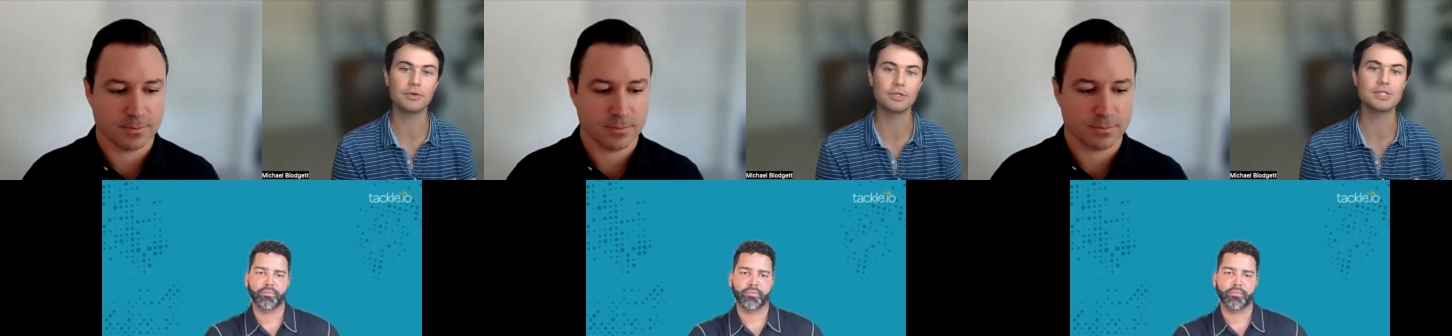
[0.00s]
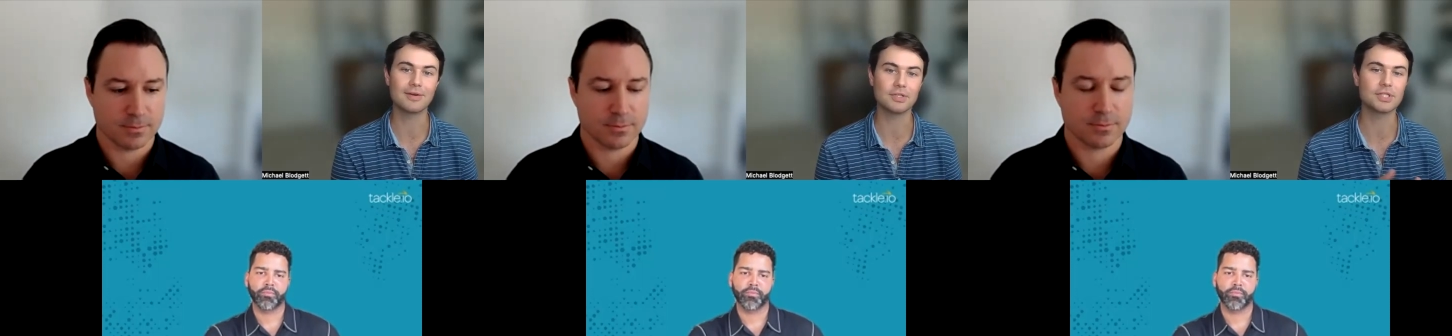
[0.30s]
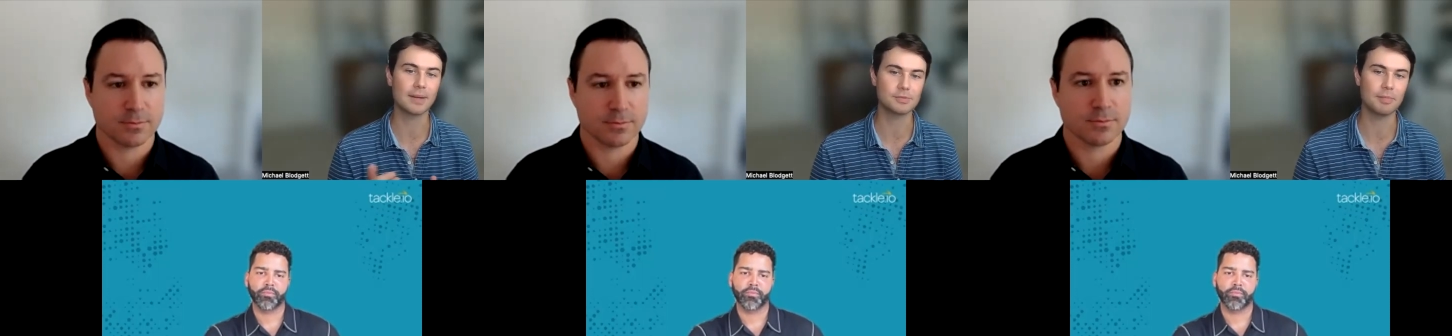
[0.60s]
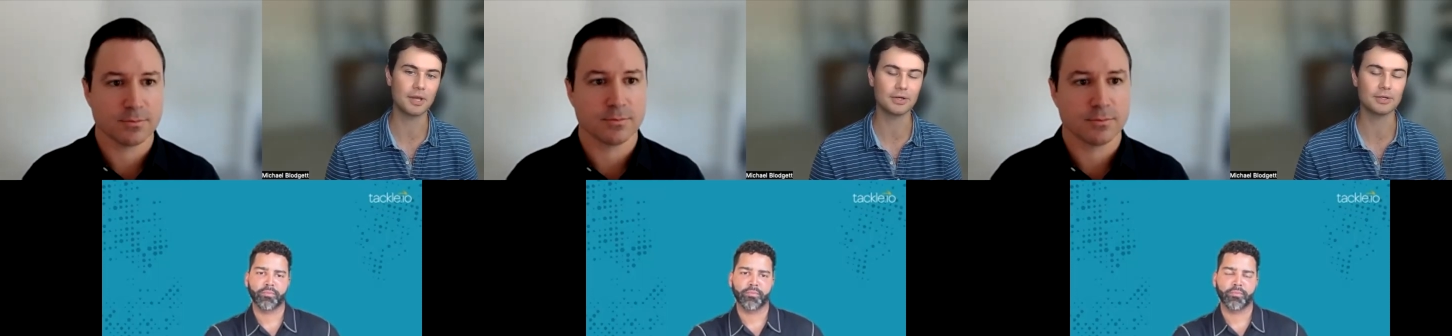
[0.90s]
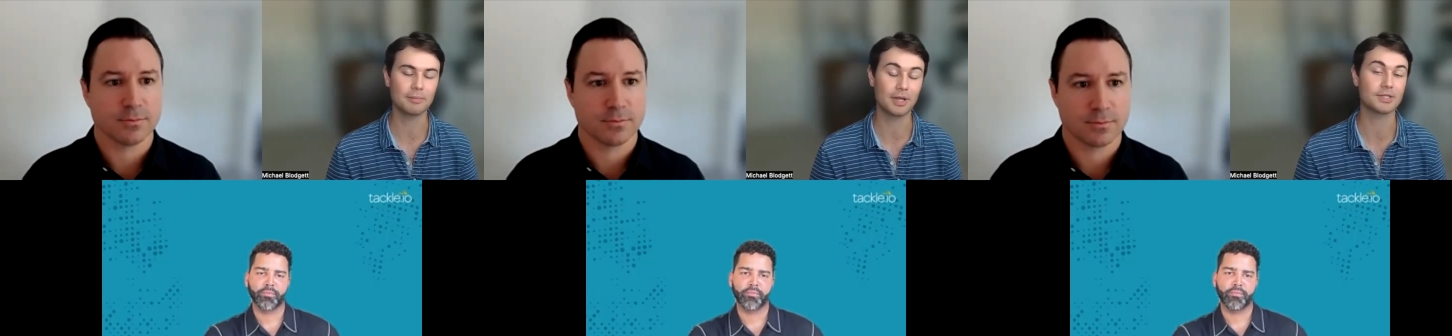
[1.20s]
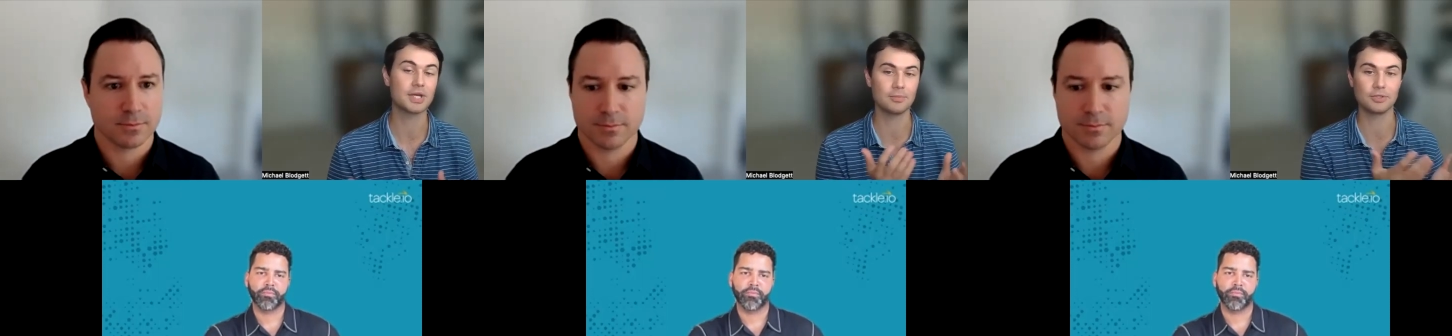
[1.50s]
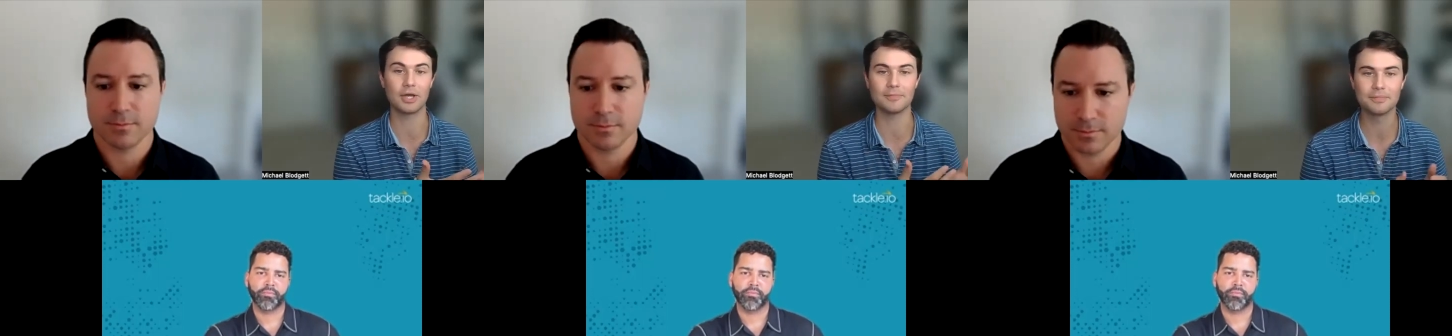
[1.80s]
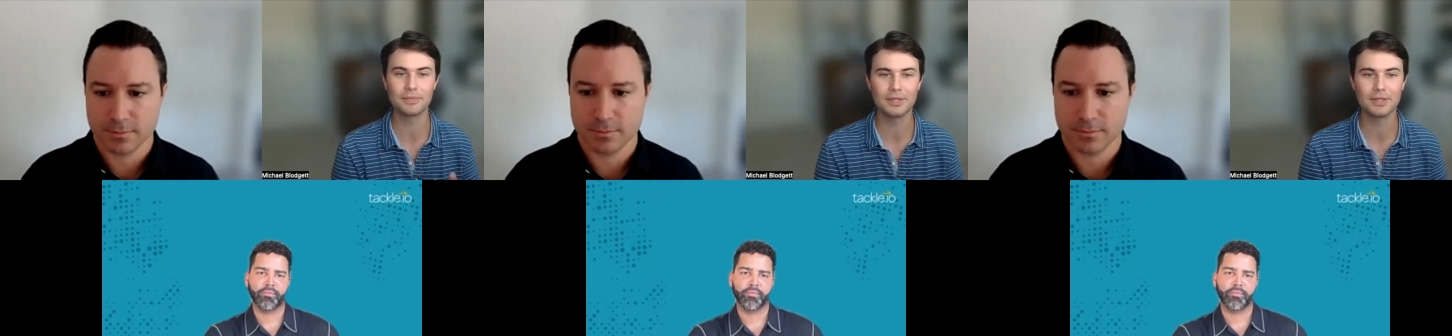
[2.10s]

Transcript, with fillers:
Speaker 1: 37 times better by the time you're done.